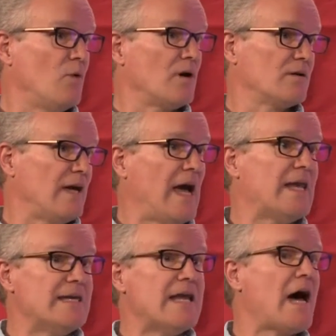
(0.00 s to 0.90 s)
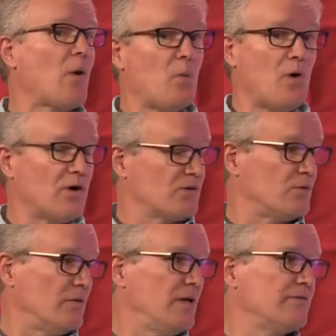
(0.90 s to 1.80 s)
had not walked
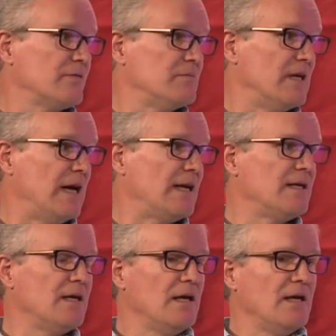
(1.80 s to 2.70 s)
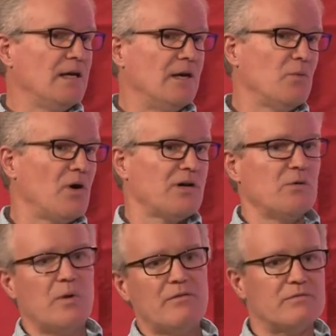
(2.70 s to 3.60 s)
away from that. And walking
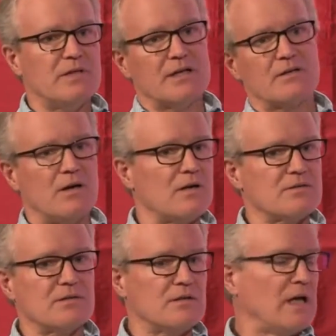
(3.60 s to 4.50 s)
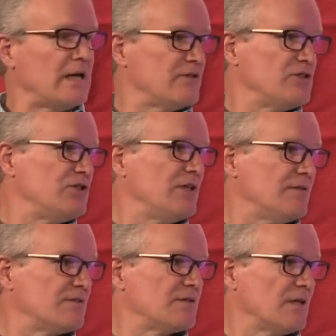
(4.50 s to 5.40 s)
away from that caused a lot of
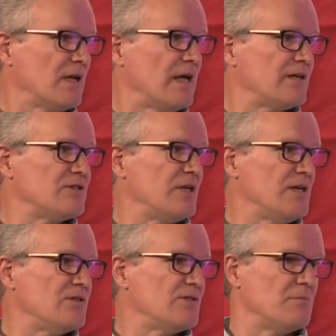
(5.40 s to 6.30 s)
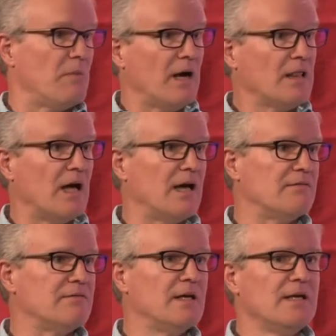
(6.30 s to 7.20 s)
shifts and a lot of changes in my
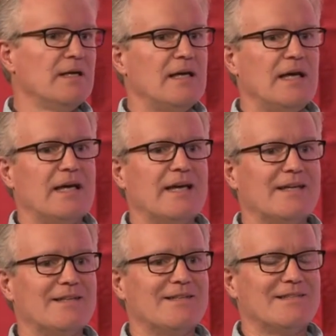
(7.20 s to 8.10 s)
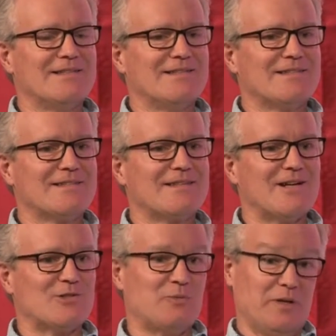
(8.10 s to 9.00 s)
life, and
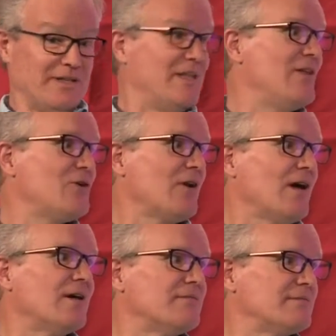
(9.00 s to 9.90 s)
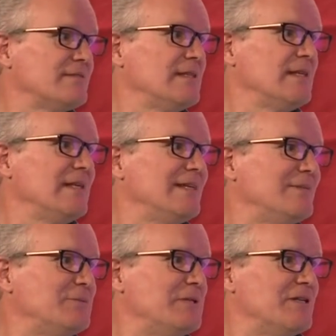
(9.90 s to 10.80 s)
consequently in their life,
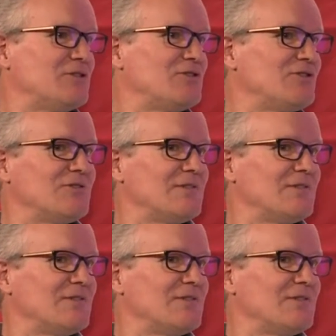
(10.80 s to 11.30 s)
which